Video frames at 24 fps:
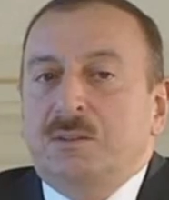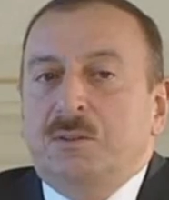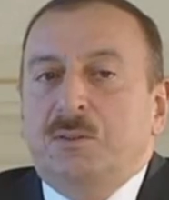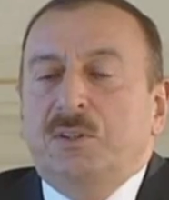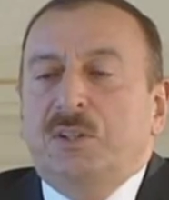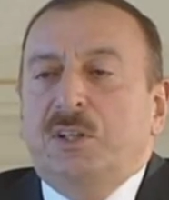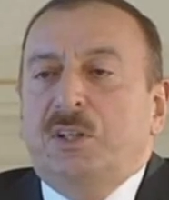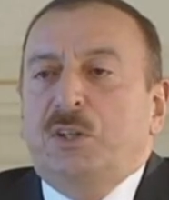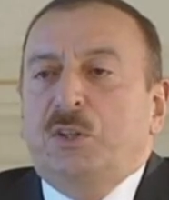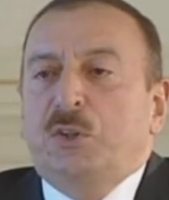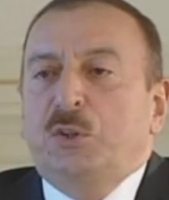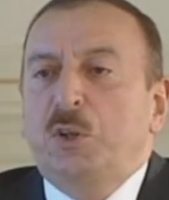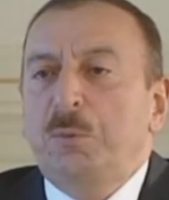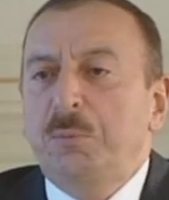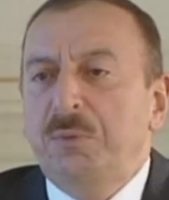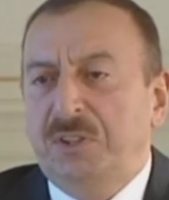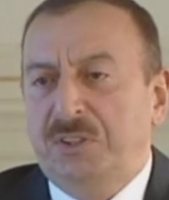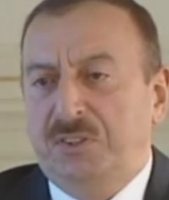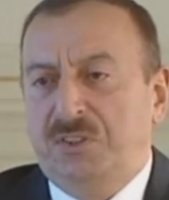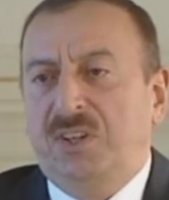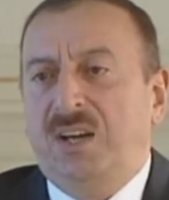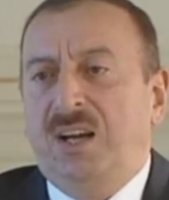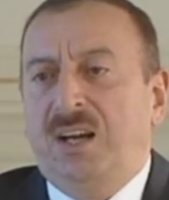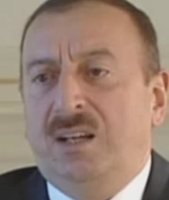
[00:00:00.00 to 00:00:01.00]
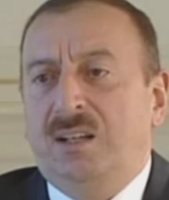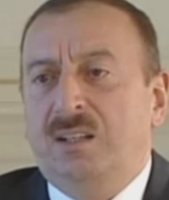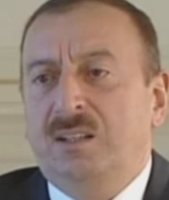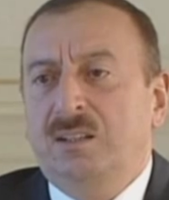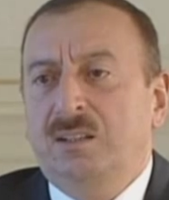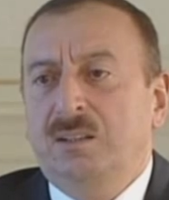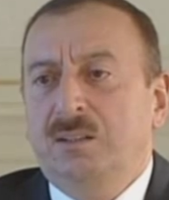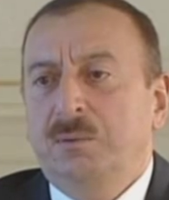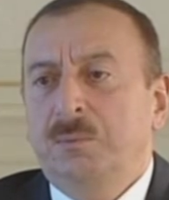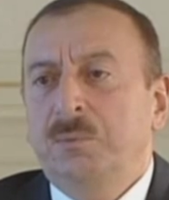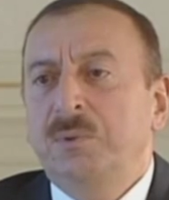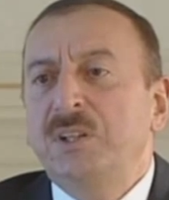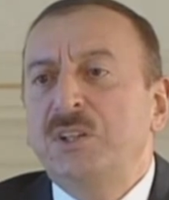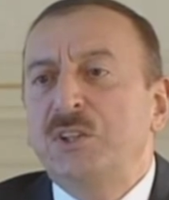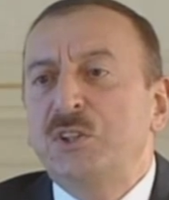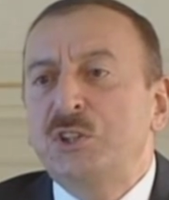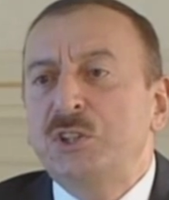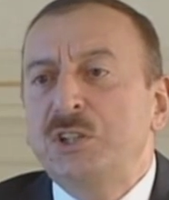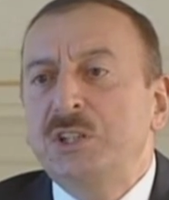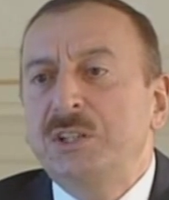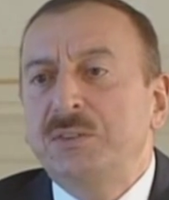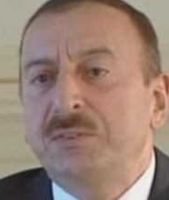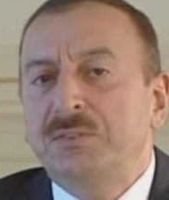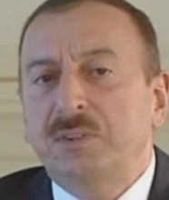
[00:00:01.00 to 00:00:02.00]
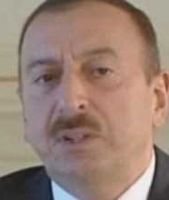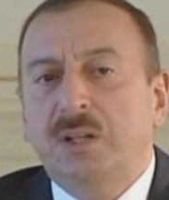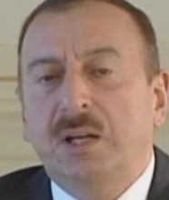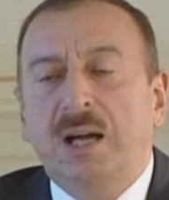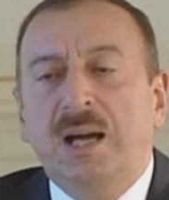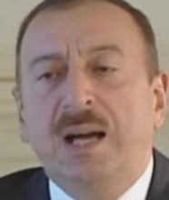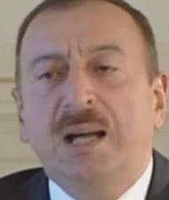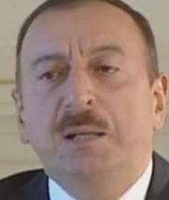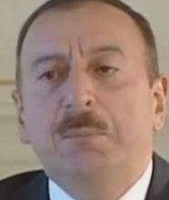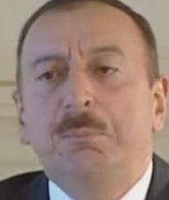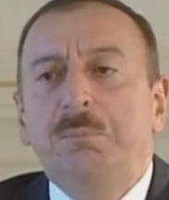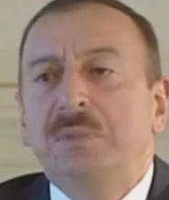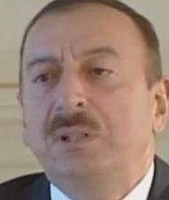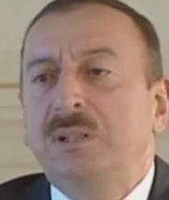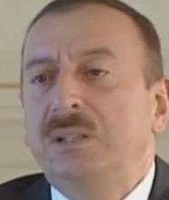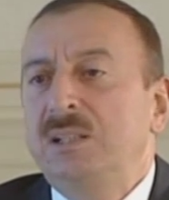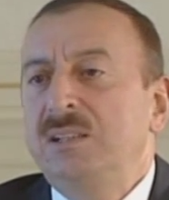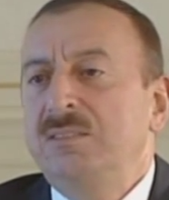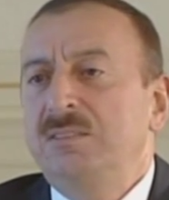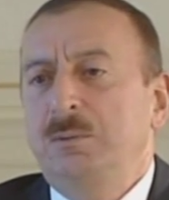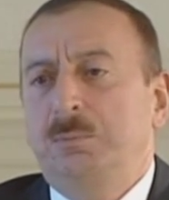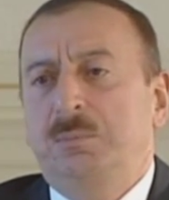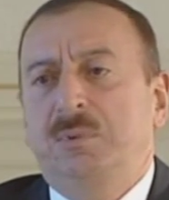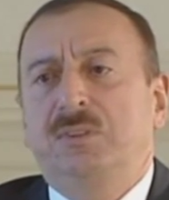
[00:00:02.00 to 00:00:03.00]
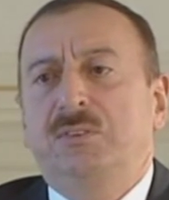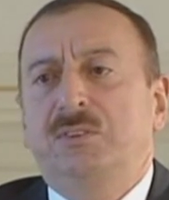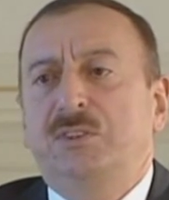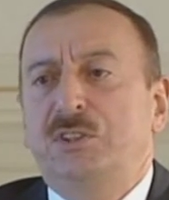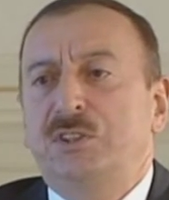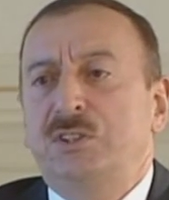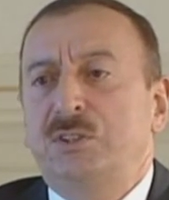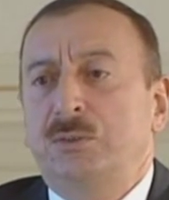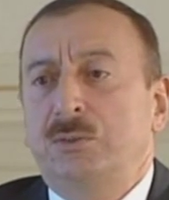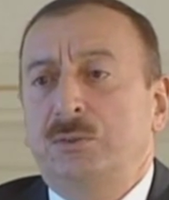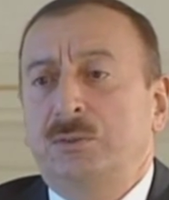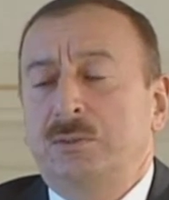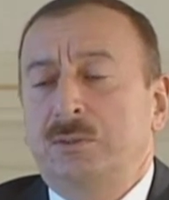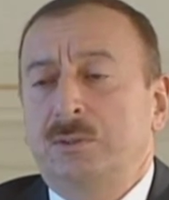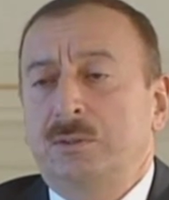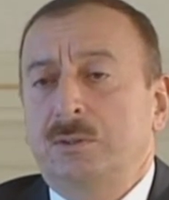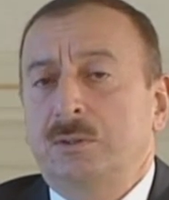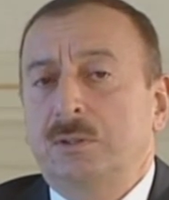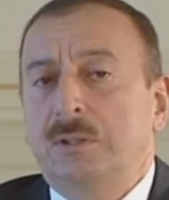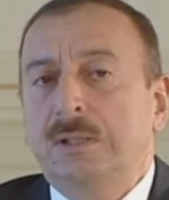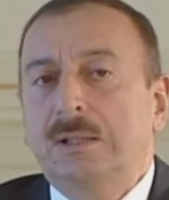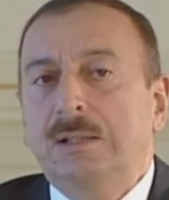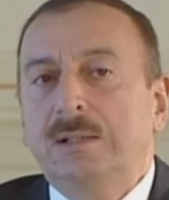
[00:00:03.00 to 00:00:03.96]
on economic track, we achieved unbelievable results.